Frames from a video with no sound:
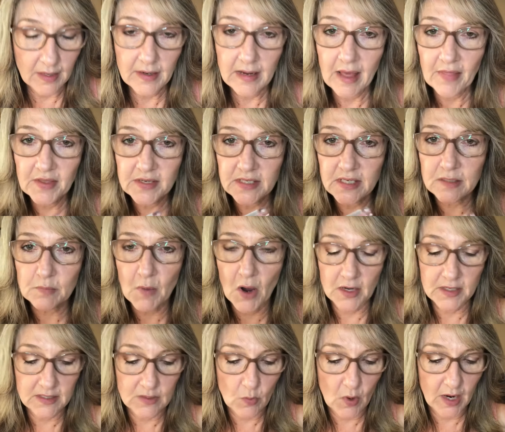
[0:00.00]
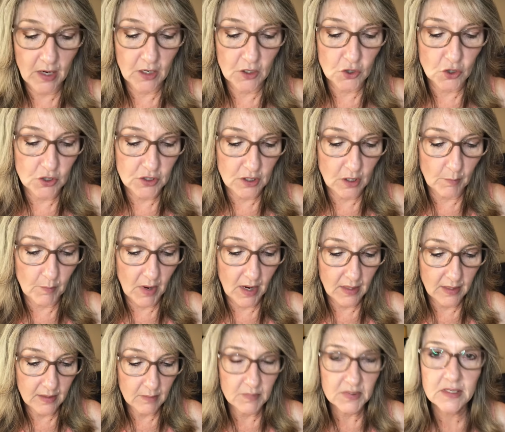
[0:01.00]
Now, this is mine, so I can use it on my
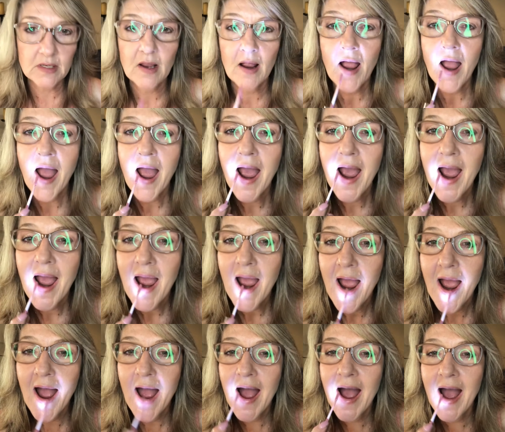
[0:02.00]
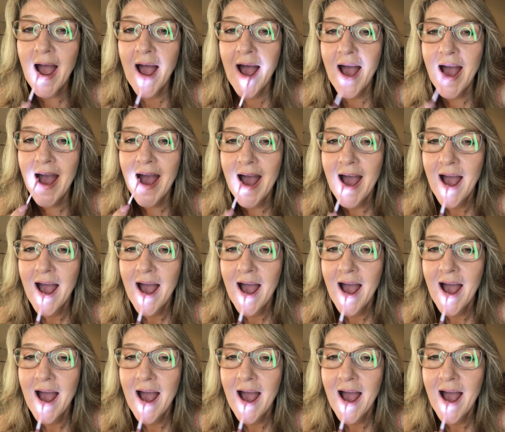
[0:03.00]
lips. It's